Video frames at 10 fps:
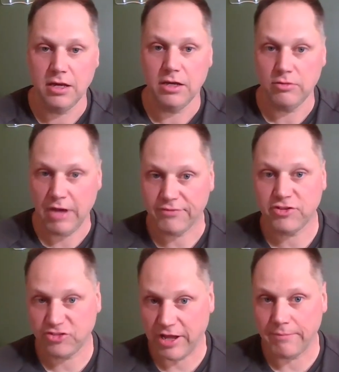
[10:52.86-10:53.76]
You have to
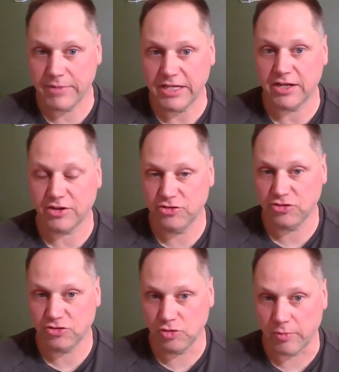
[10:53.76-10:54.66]
stop being a
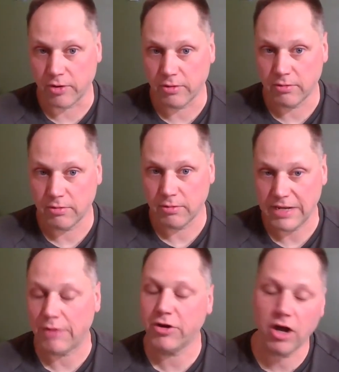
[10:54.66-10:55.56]
consumer.
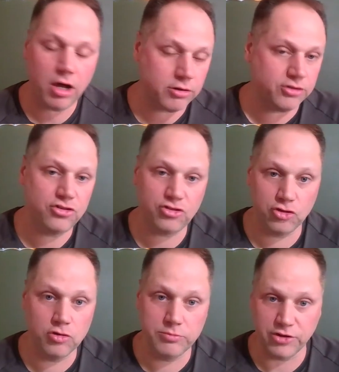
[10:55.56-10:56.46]
Now, we all
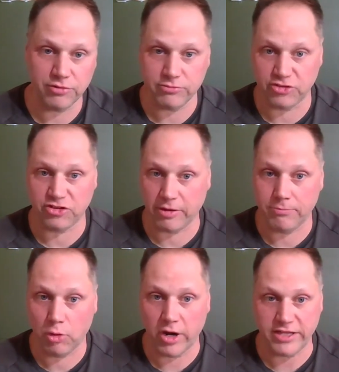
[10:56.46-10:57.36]
consume to some
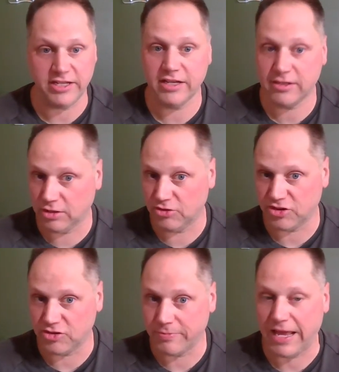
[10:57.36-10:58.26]
point. You need clothes
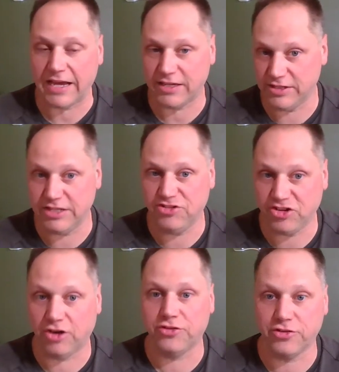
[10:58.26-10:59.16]
on your back. You need
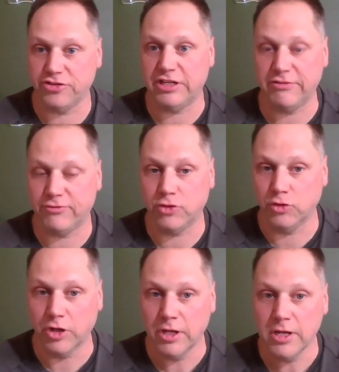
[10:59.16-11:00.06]
shelter. You need food.